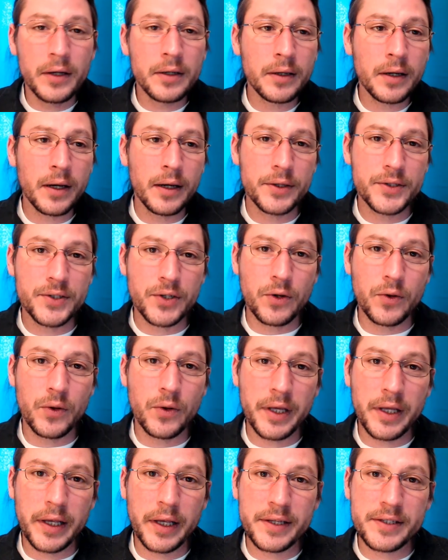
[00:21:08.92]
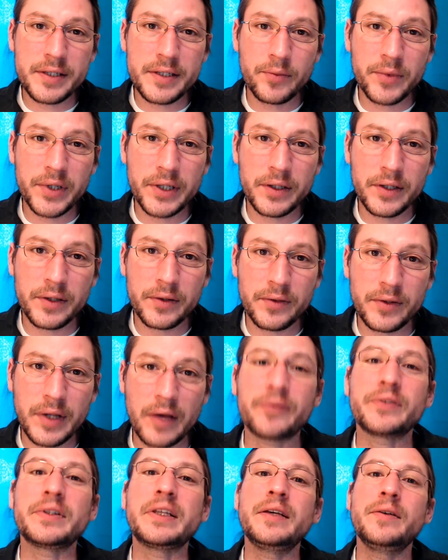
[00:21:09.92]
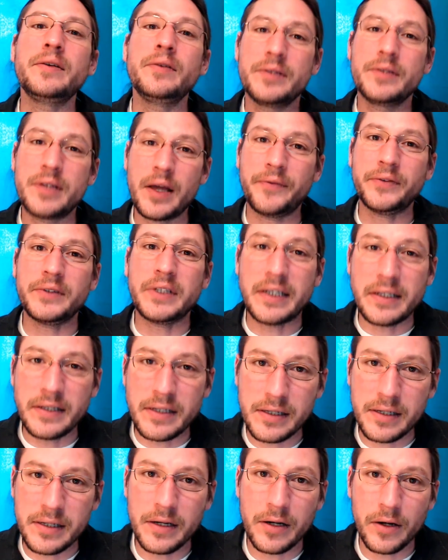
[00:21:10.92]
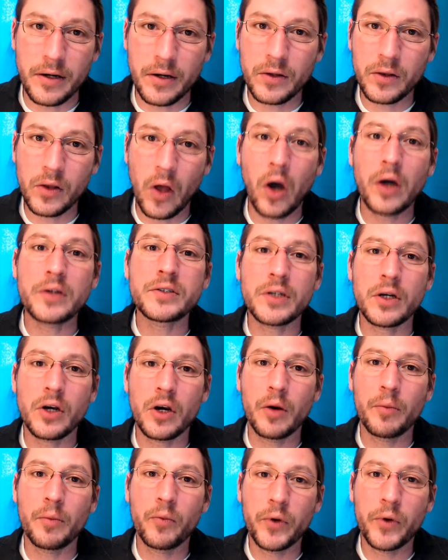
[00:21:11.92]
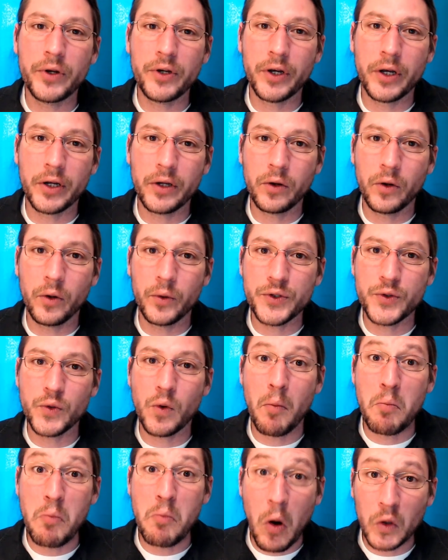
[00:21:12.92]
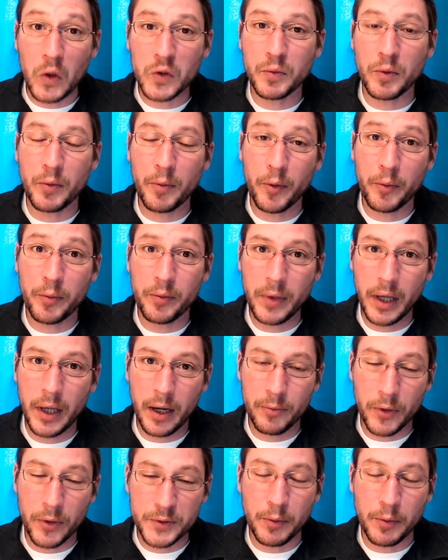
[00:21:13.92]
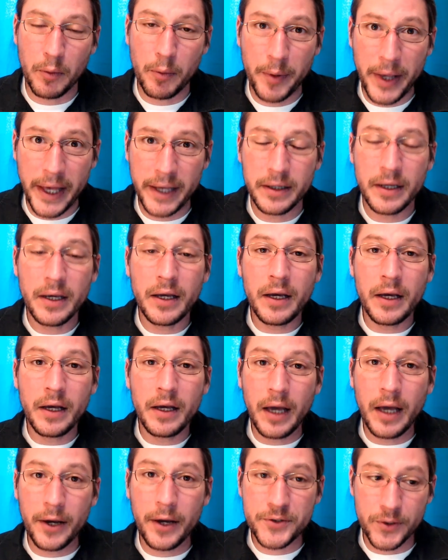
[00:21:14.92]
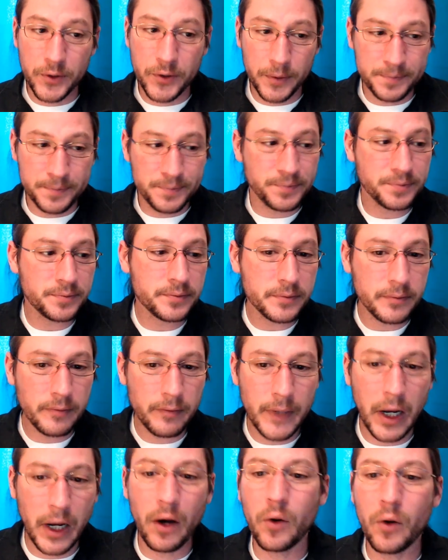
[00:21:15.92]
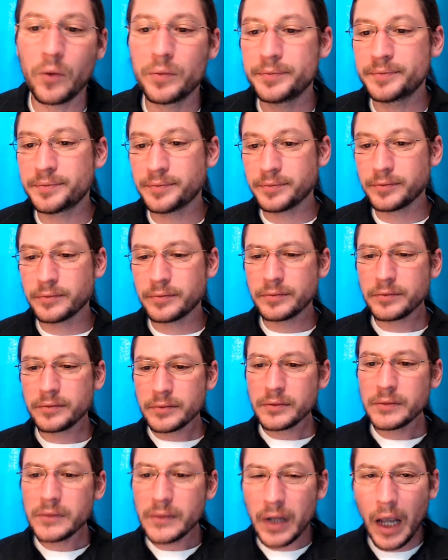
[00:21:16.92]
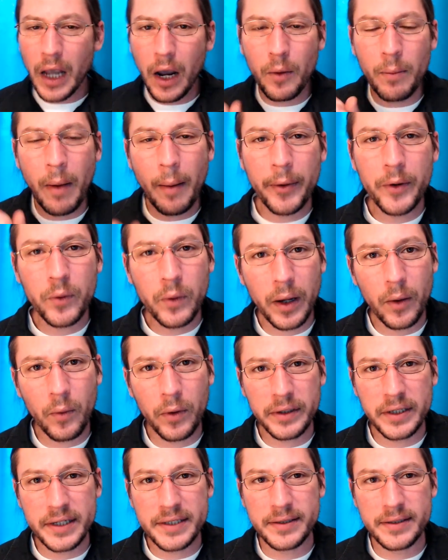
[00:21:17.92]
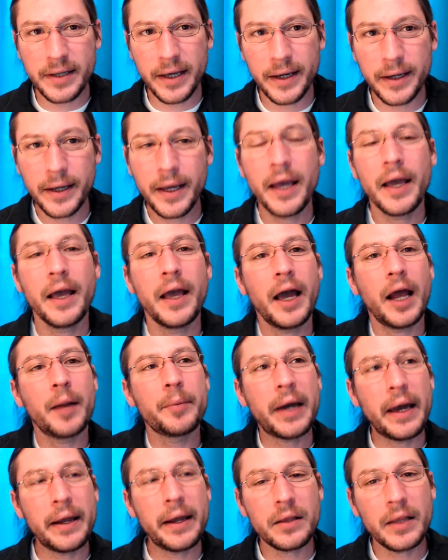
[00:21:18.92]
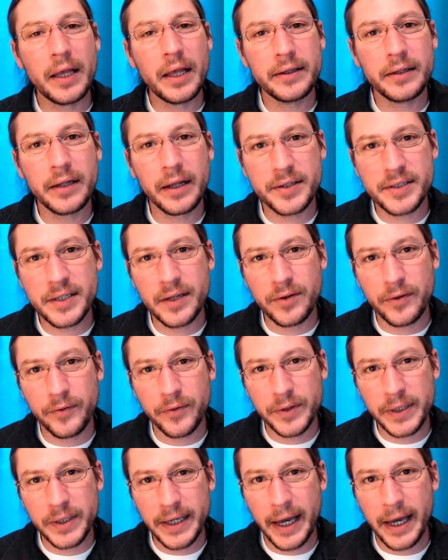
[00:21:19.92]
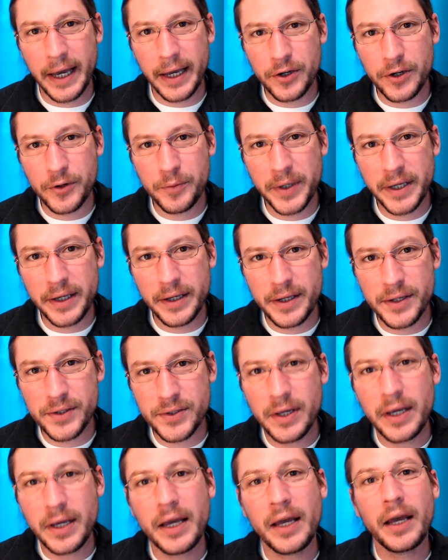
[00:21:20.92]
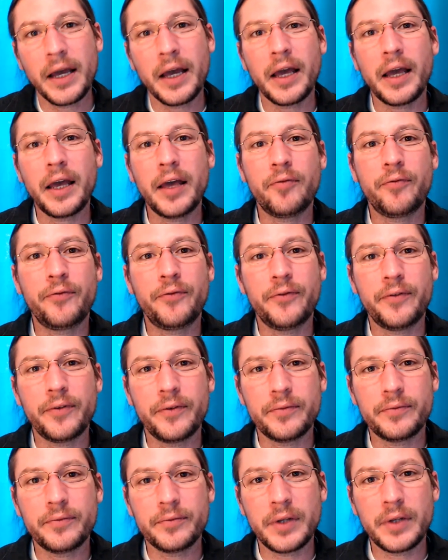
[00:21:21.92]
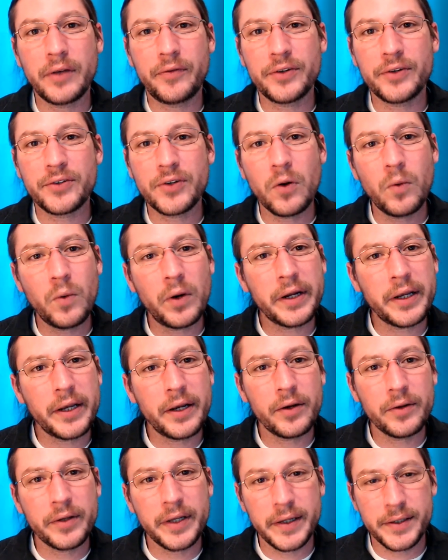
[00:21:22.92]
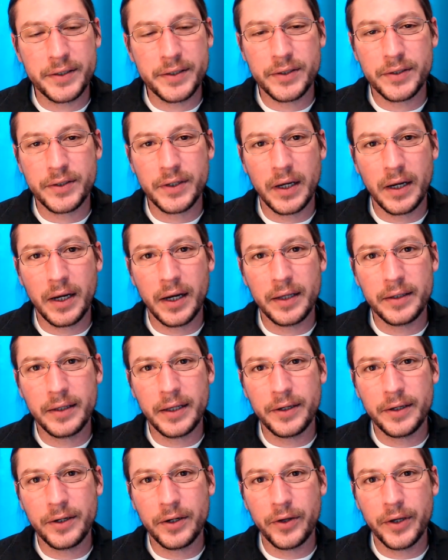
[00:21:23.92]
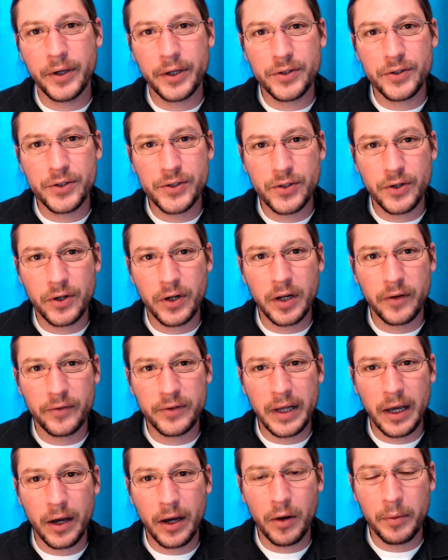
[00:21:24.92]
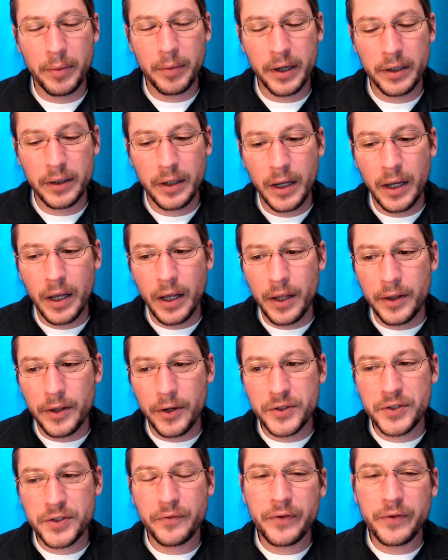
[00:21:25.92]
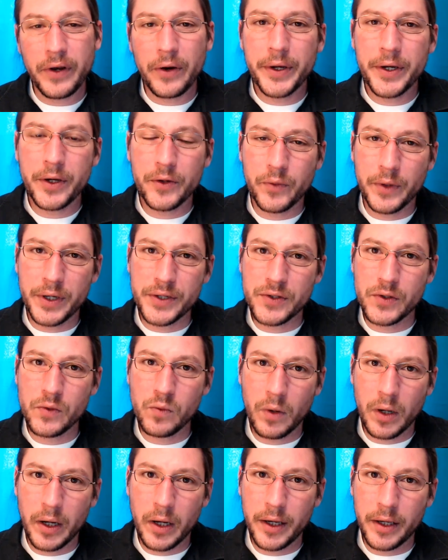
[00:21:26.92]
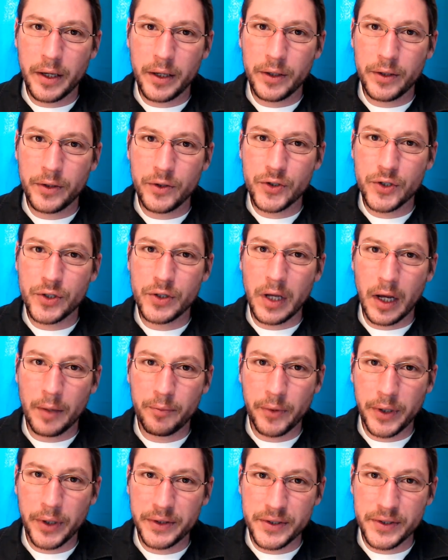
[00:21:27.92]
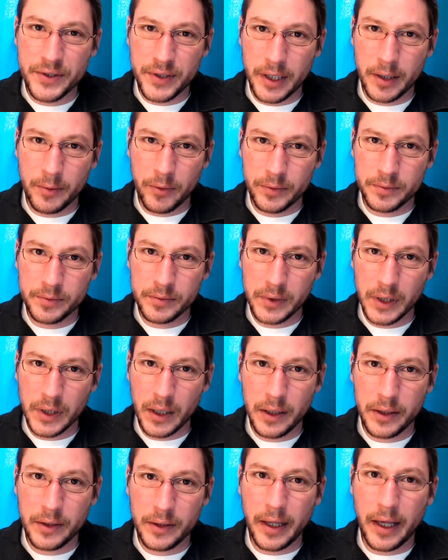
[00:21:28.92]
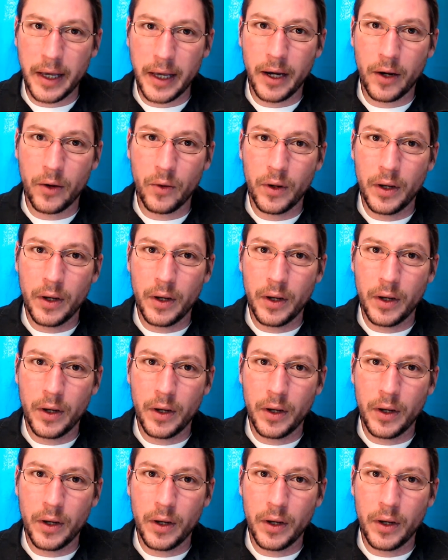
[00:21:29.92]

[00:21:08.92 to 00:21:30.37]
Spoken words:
So it is something to definitely consider long term when you're going to go into a multiple pet household. Oh, I remembered what I wanted to say. I'm kind of glad that I saved it for the end because if you don't want to hear this, then you can just turn it off now. But there's a very good reason why you should not breed this animal. Now,